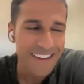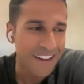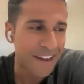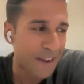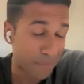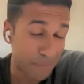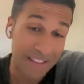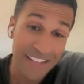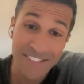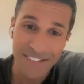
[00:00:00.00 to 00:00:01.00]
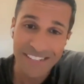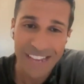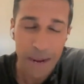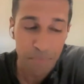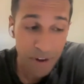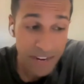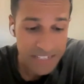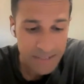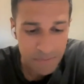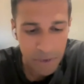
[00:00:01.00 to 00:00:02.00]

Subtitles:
And I'm like, that's high praise.